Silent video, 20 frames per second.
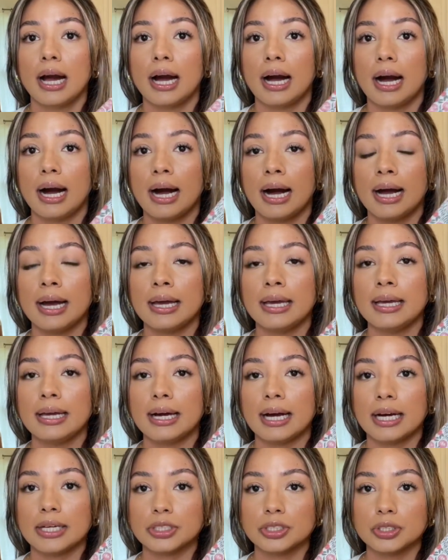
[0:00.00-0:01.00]
I
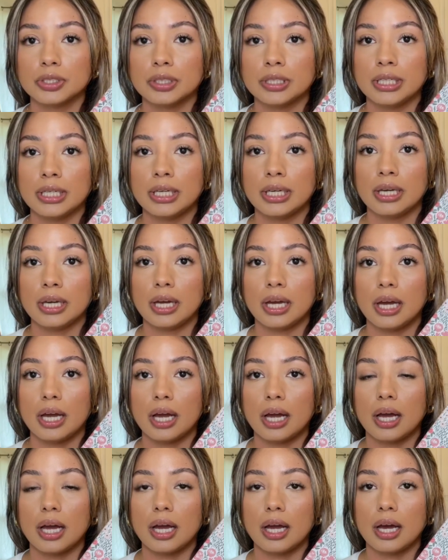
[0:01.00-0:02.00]
actually
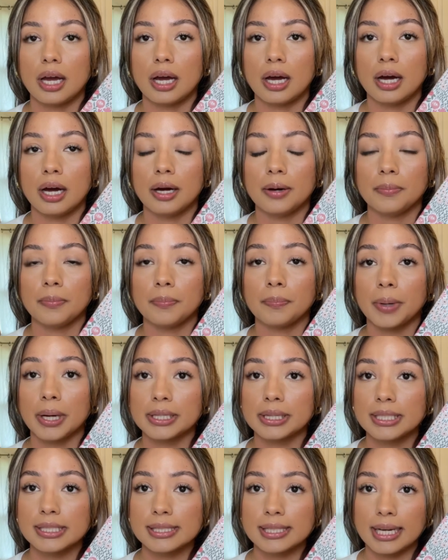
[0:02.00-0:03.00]
bought
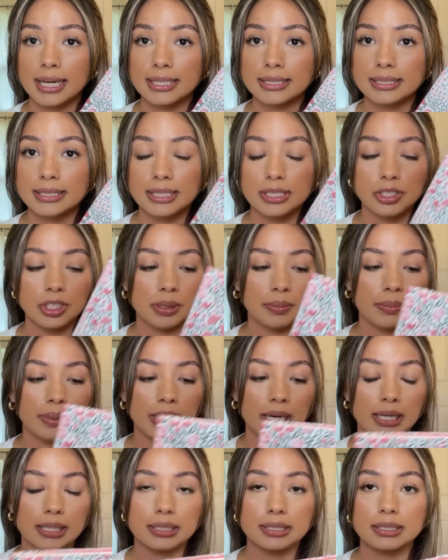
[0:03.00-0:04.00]
this at TJ
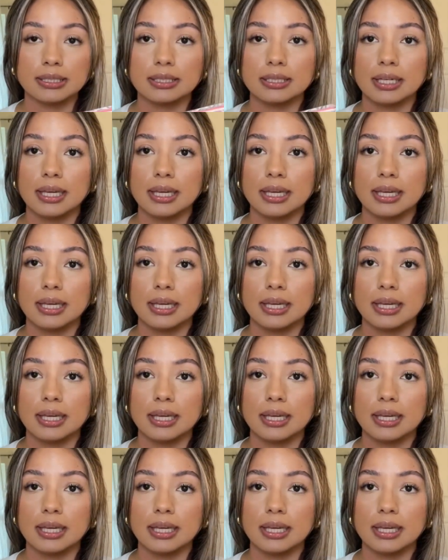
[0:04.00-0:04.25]
Maxx